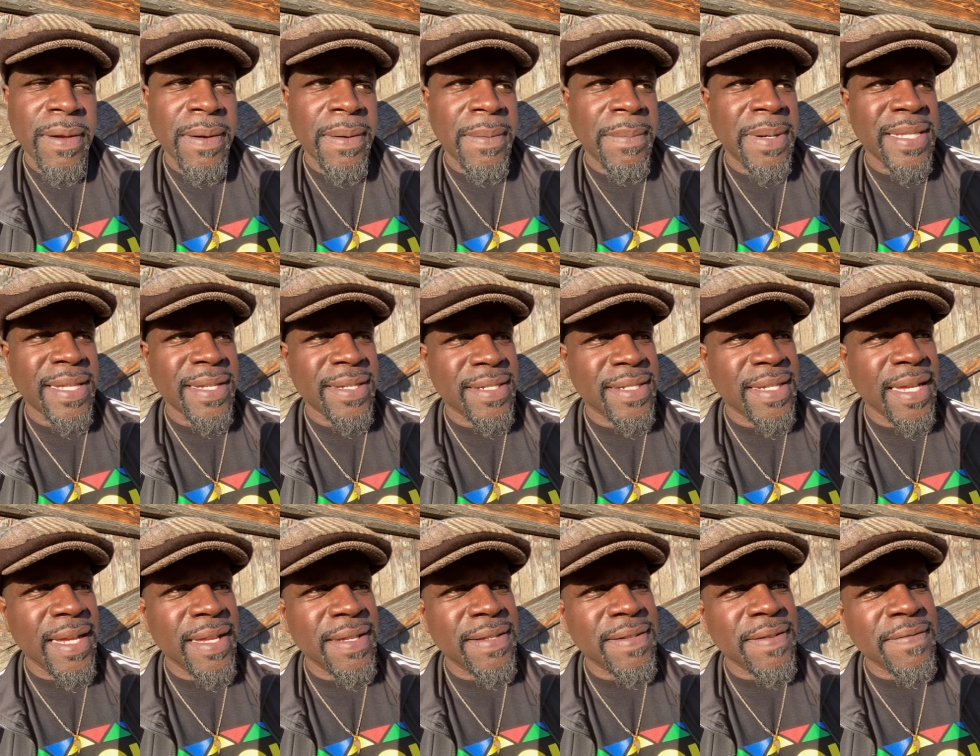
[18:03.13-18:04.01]
but the
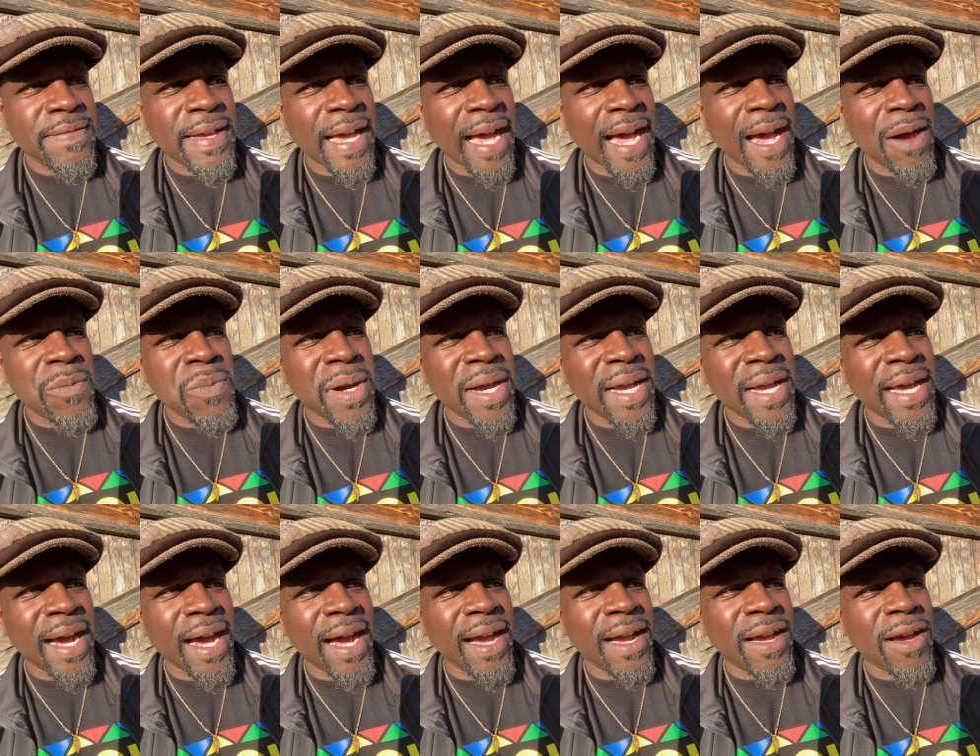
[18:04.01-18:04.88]
sons of God, what
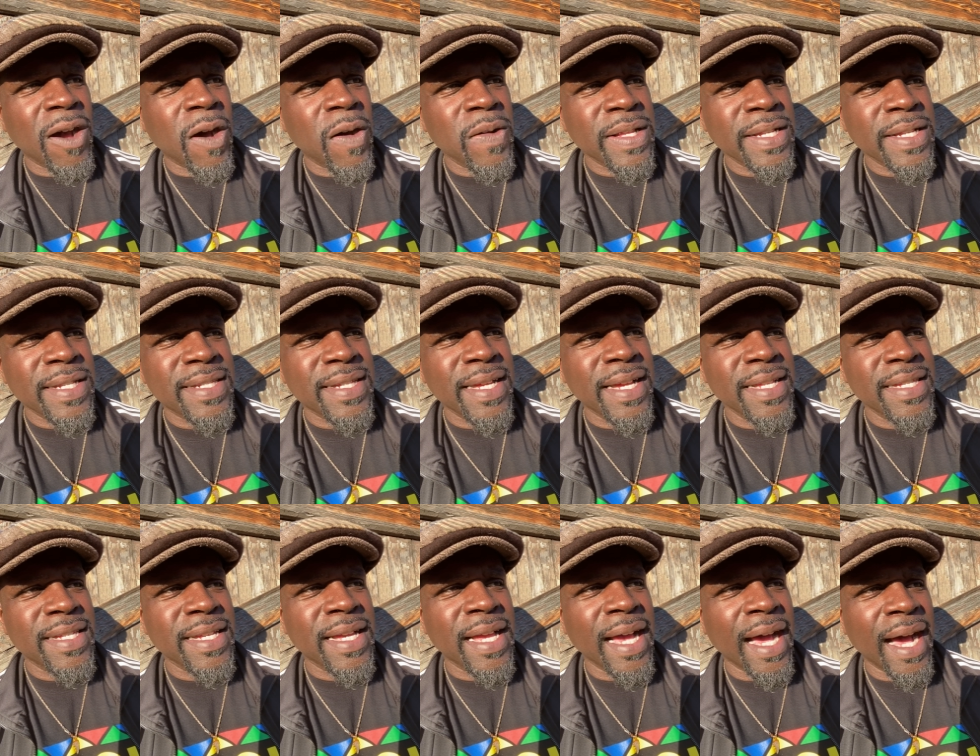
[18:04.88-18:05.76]
God called the
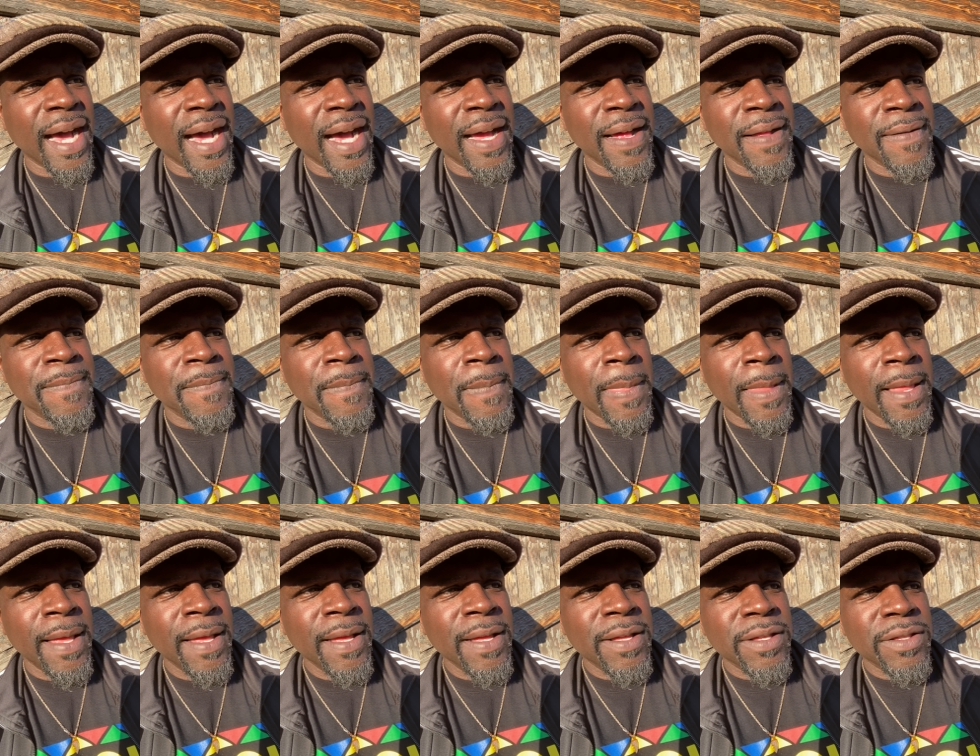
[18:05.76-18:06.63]
sons of God,
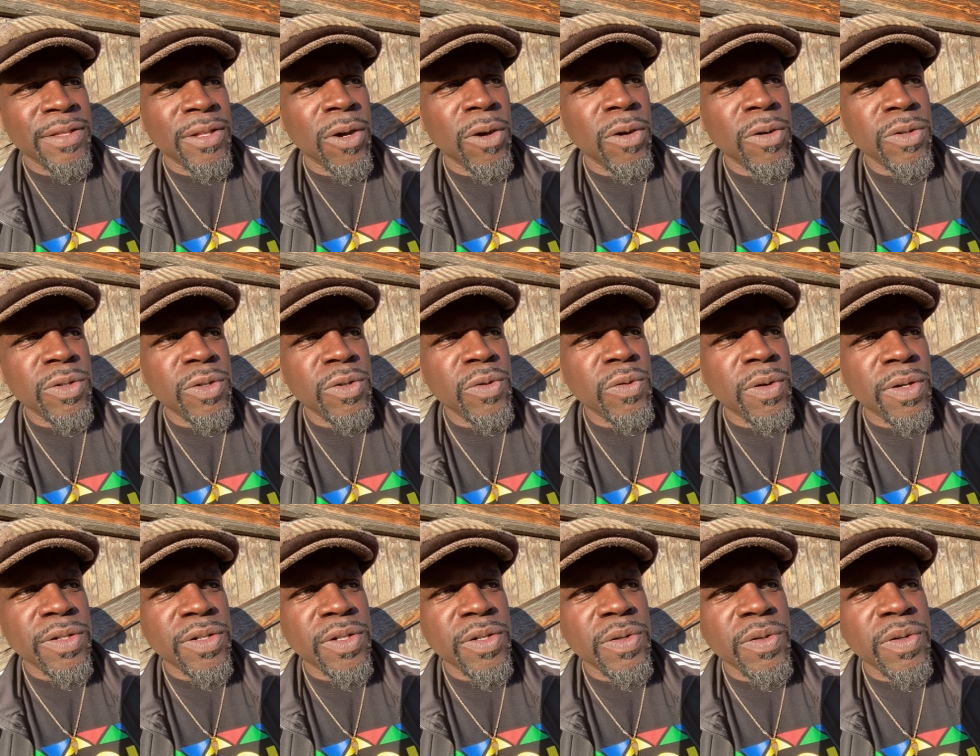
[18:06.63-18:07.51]
those who are
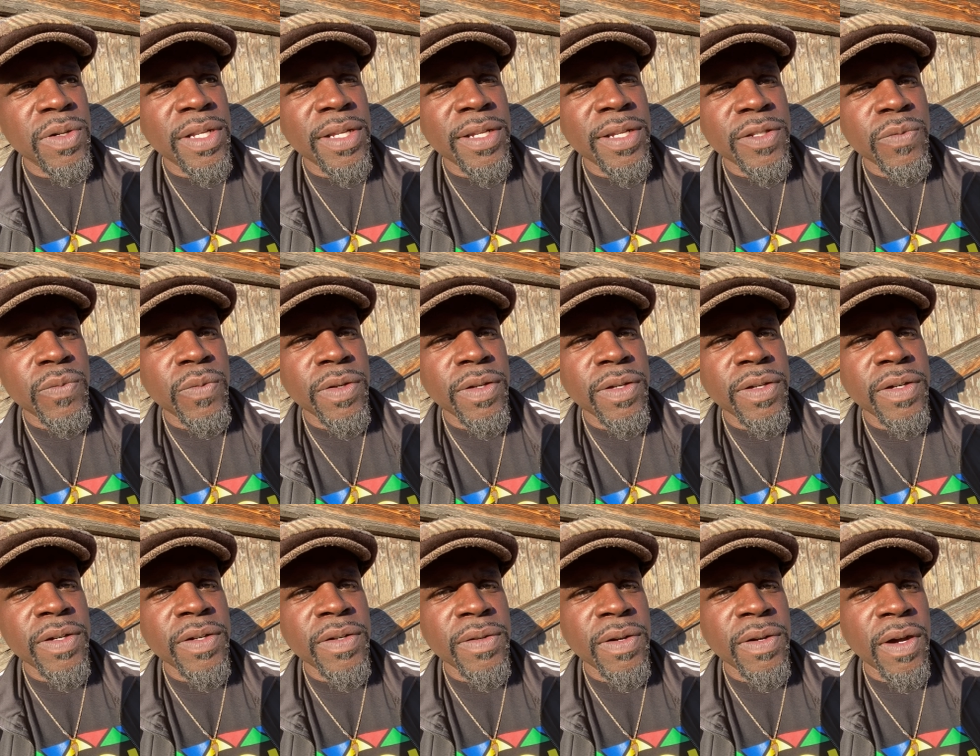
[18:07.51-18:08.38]
doing his
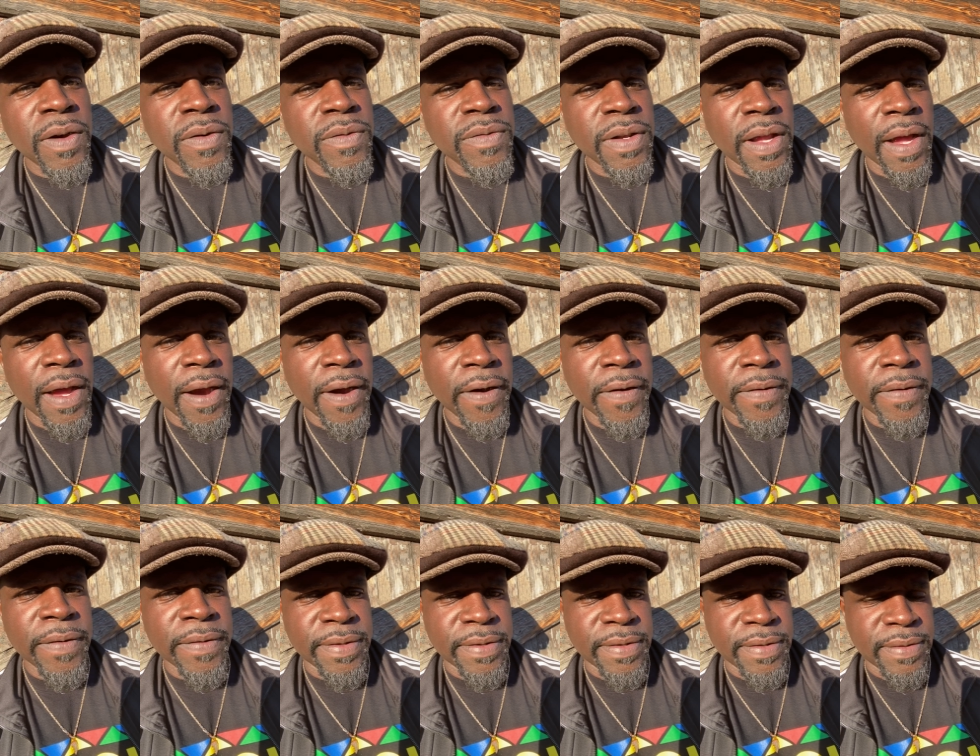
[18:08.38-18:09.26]
will on
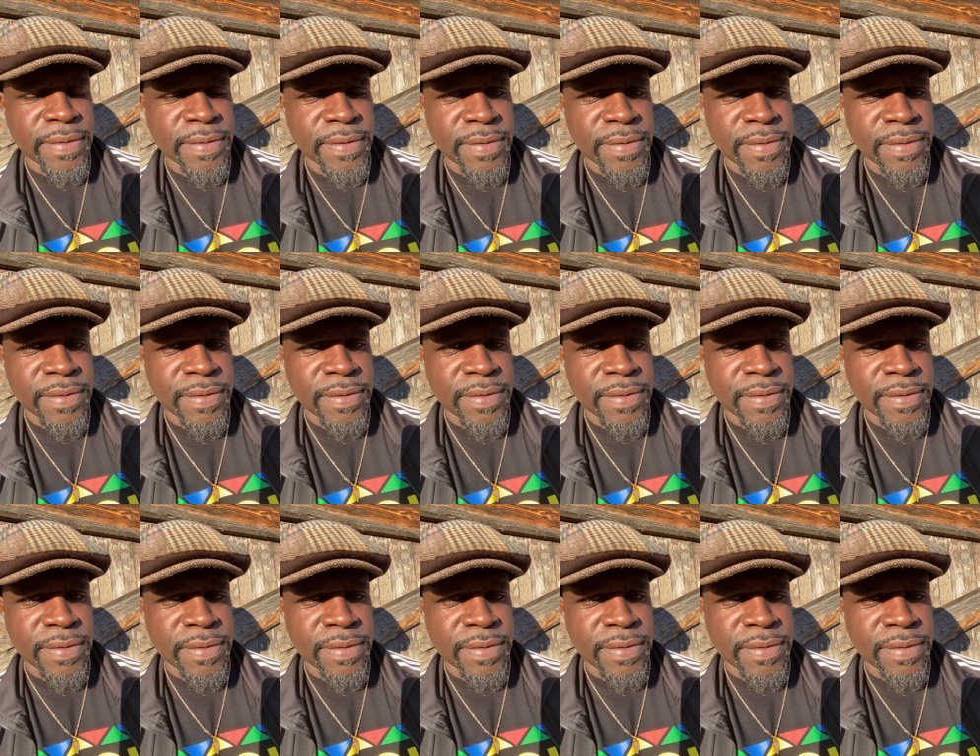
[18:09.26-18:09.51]
earth.